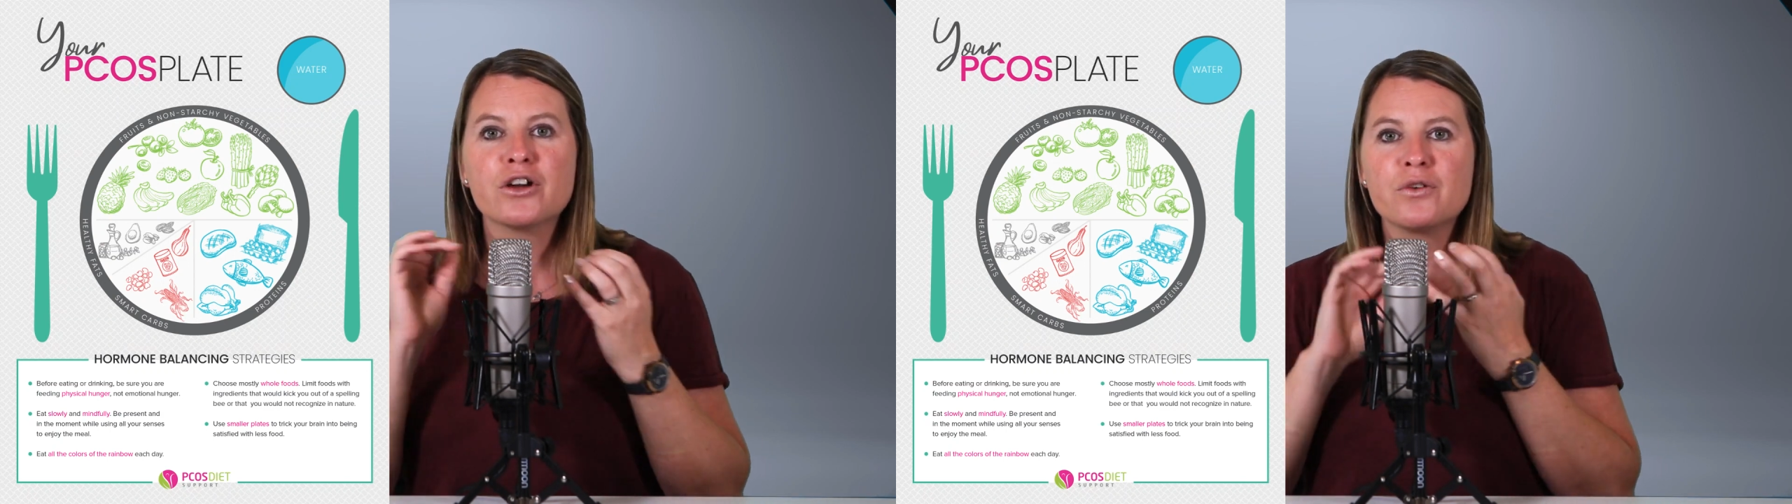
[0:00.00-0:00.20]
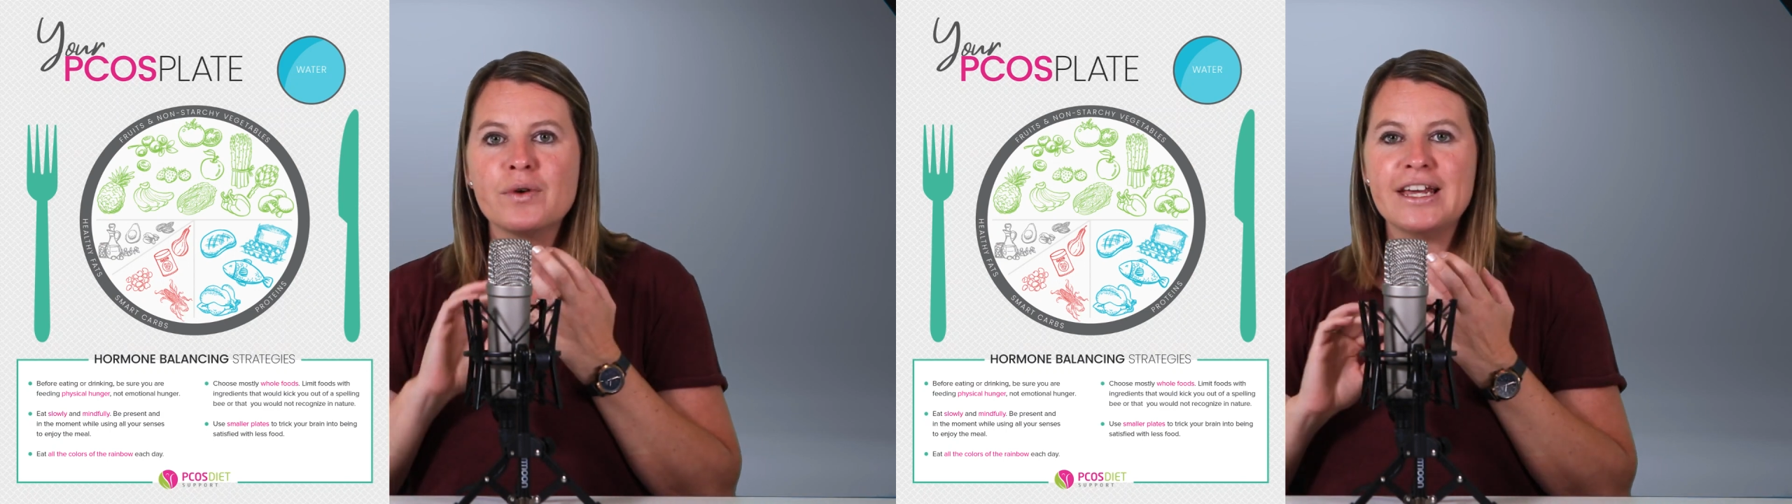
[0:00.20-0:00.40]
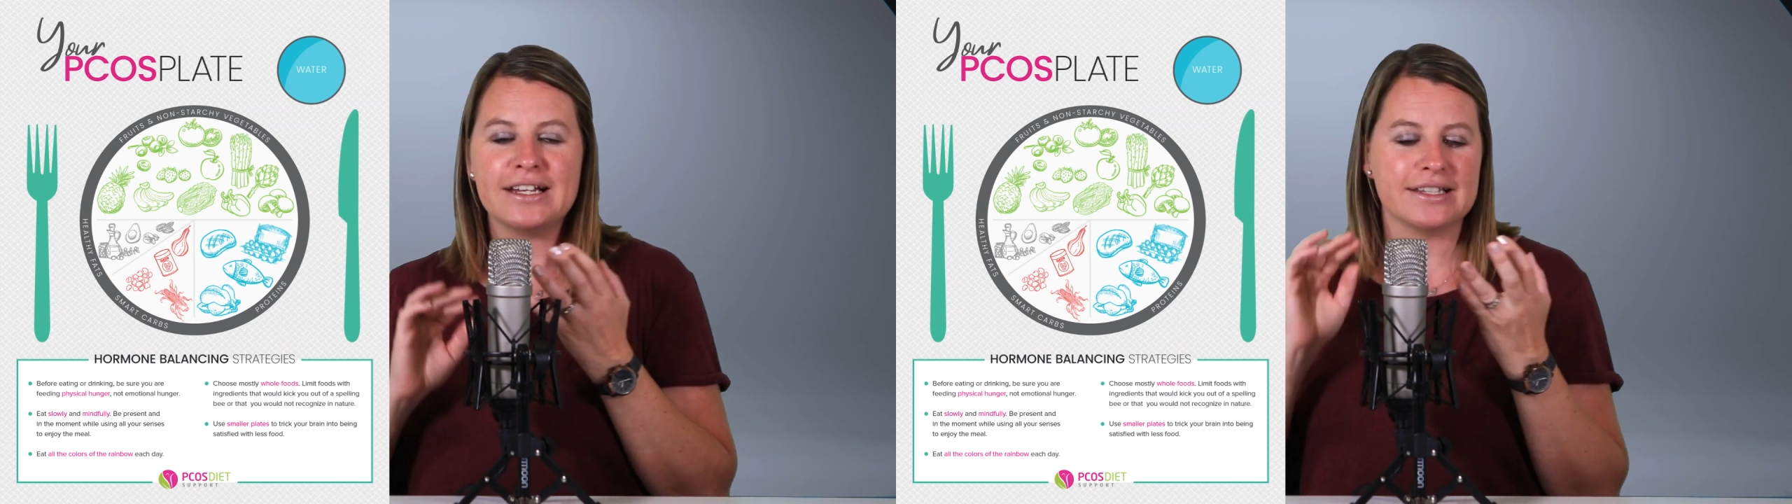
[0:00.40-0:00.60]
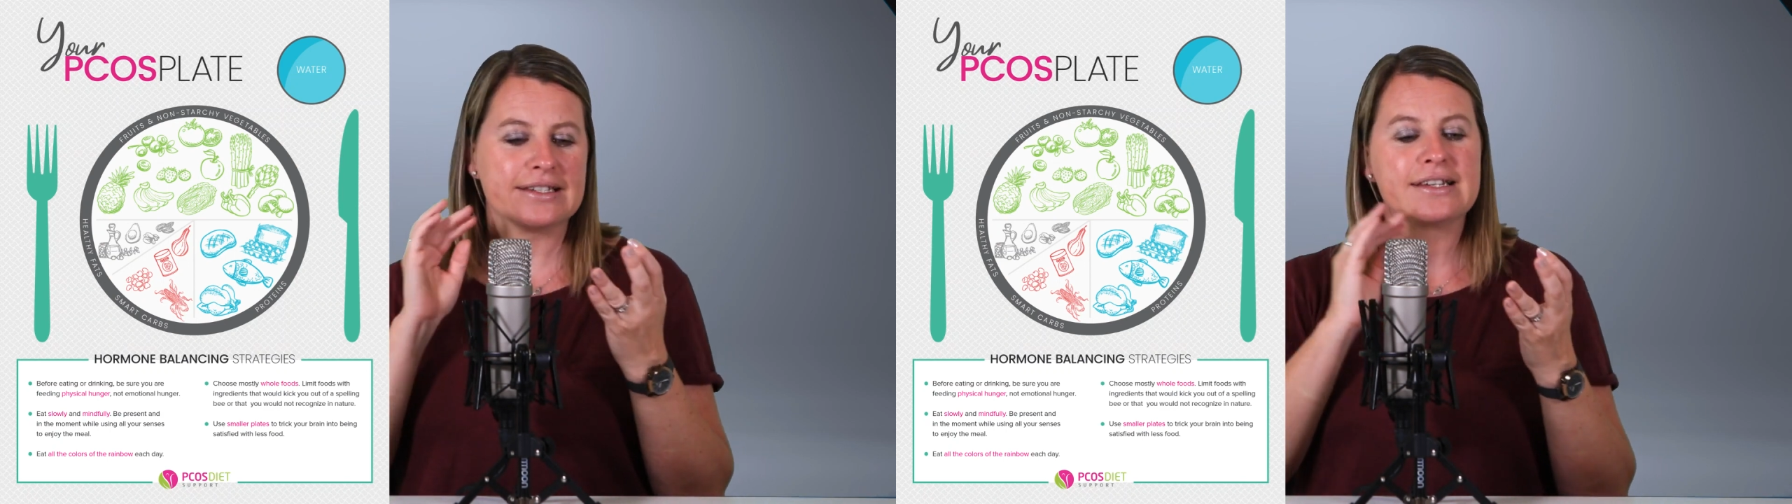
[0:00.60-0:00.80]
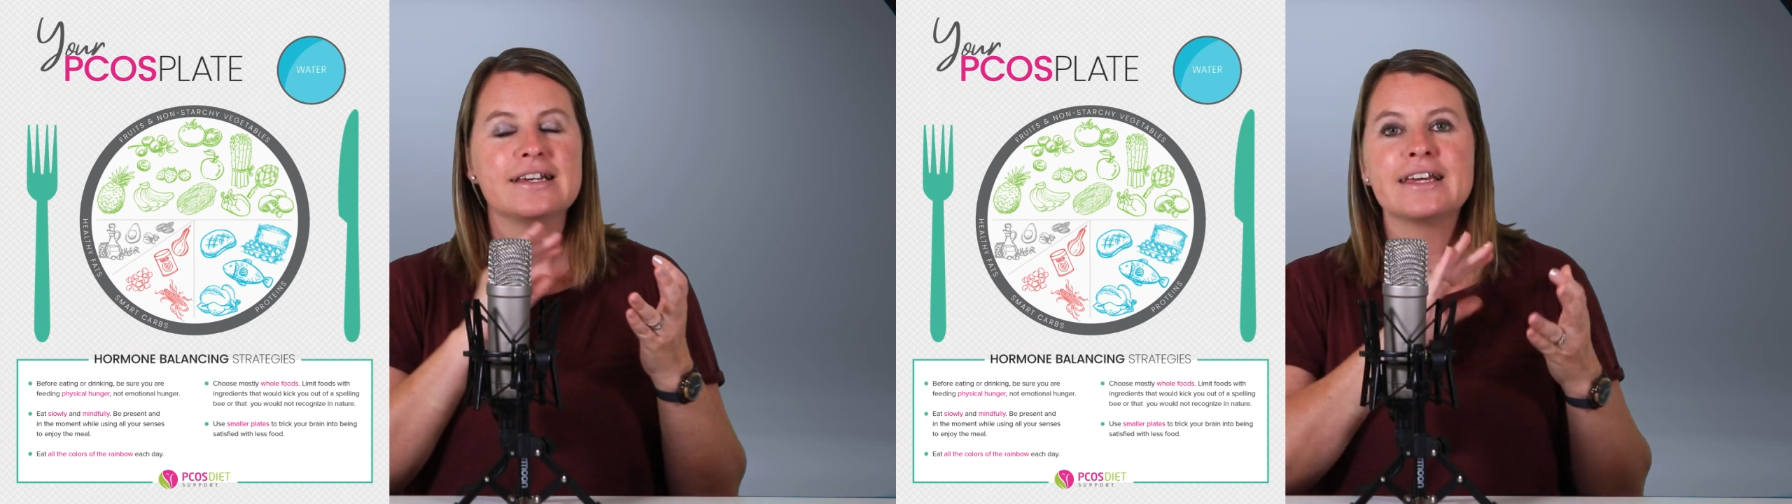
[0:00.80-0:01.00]

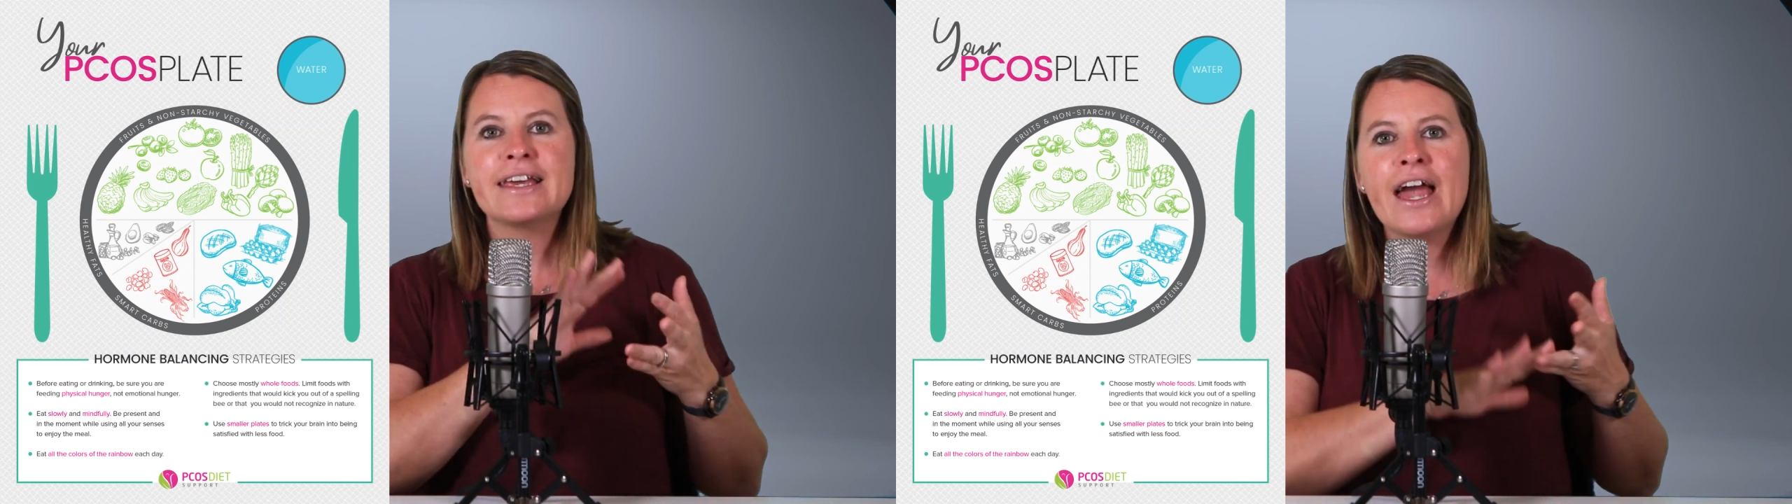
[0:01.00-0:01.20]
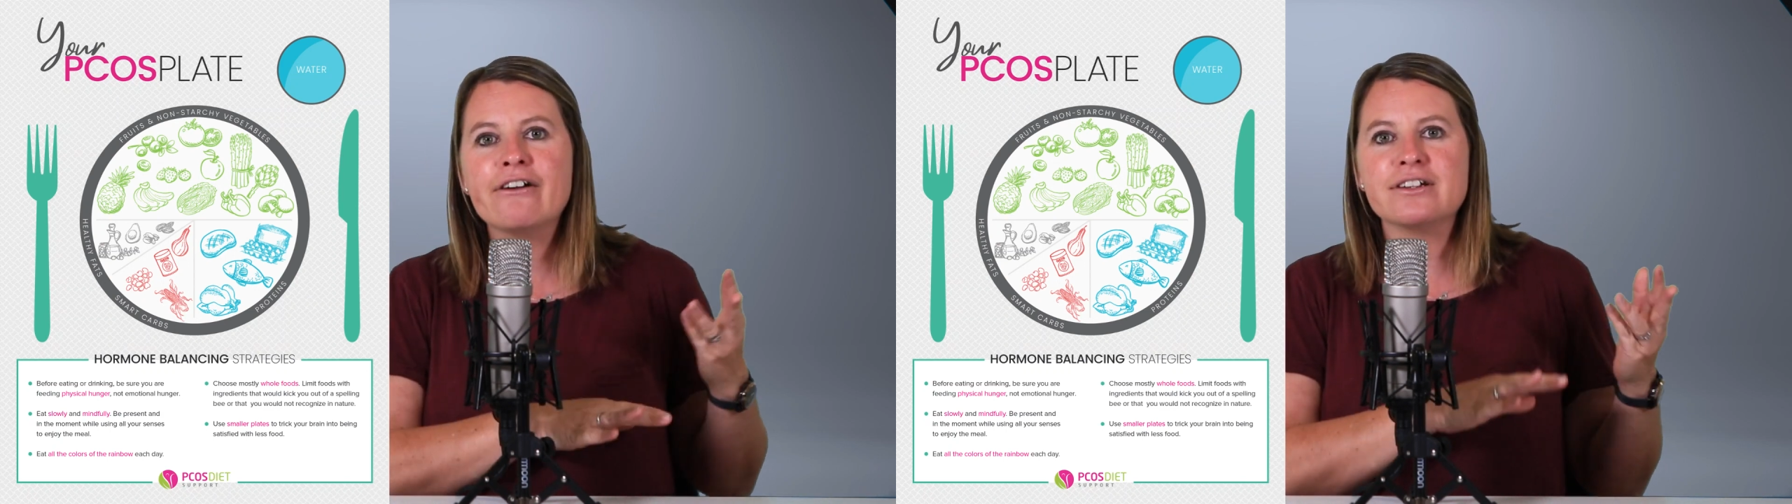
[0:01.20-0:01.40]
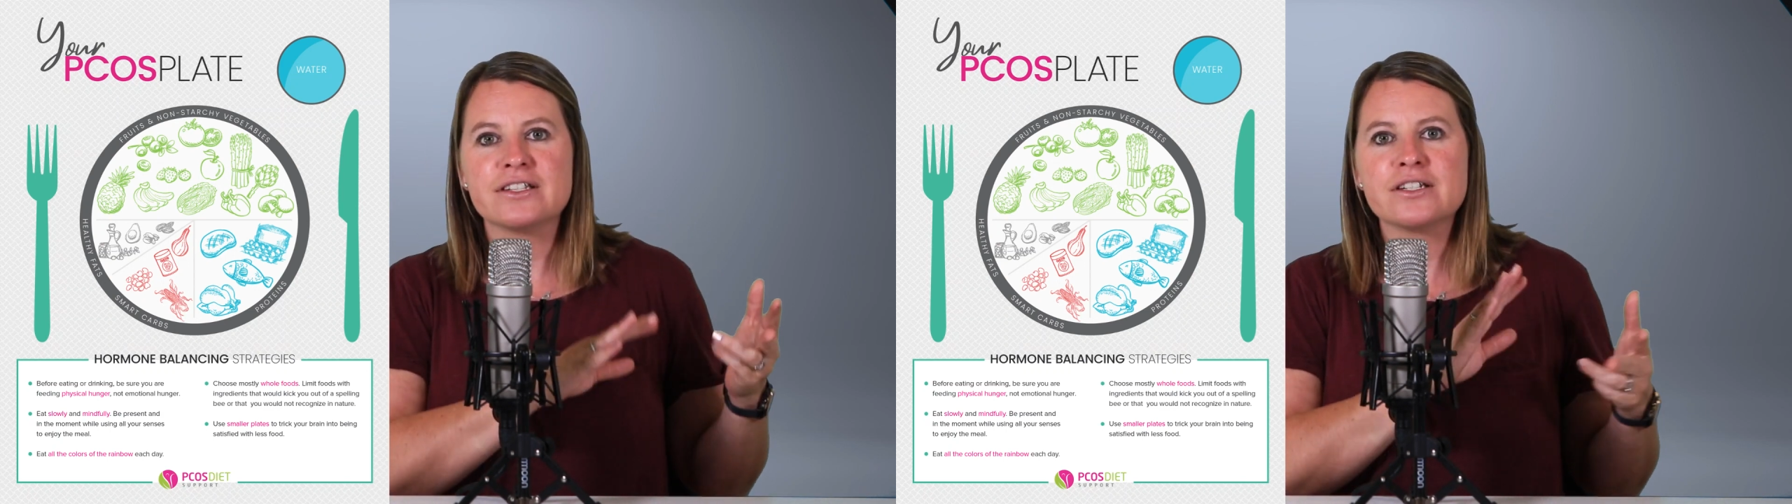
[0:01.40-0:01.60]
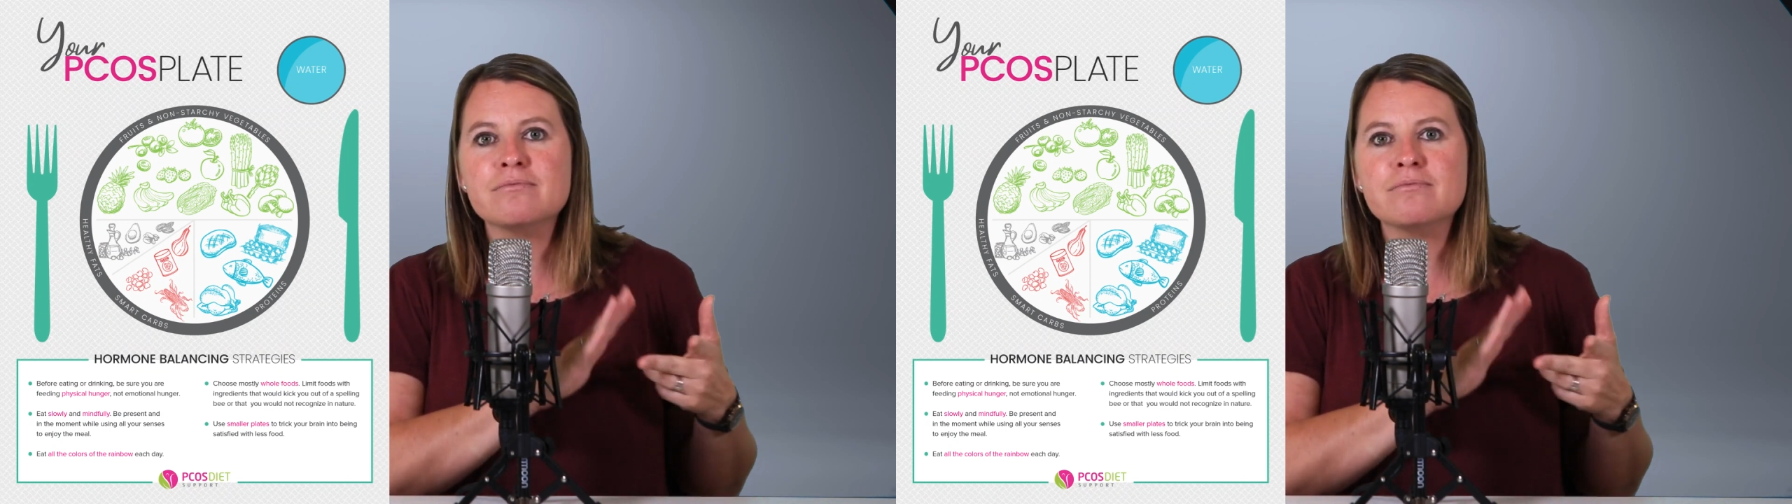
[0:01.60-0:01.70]
greens, carrots,